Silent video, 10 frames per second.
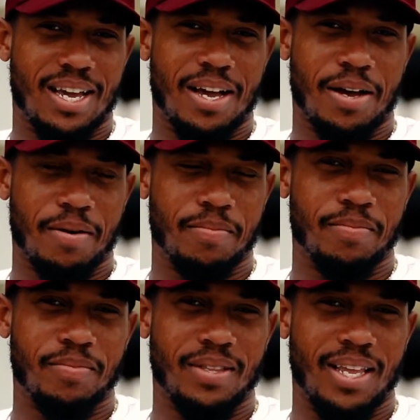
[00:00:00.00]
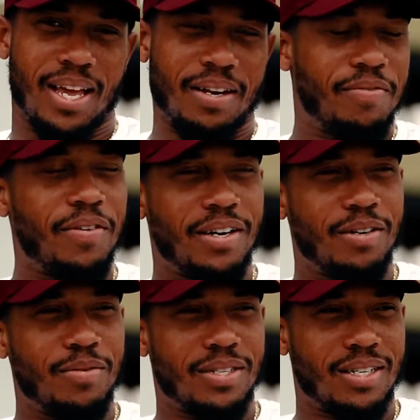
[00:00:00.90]
yeah, the
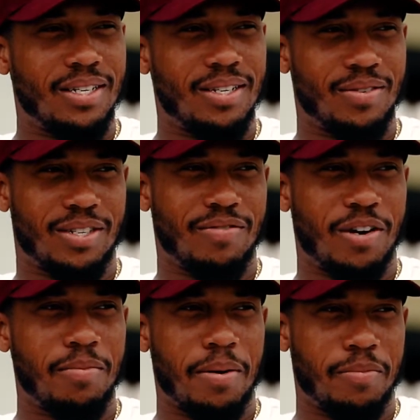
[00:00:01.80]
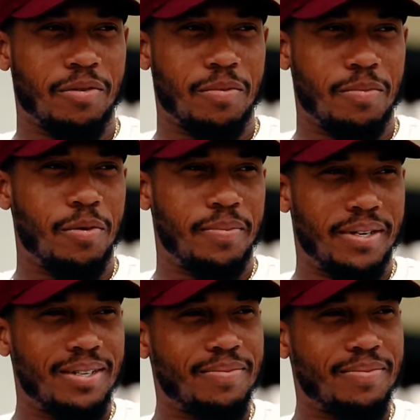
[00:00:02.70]
final was a very memorable moment.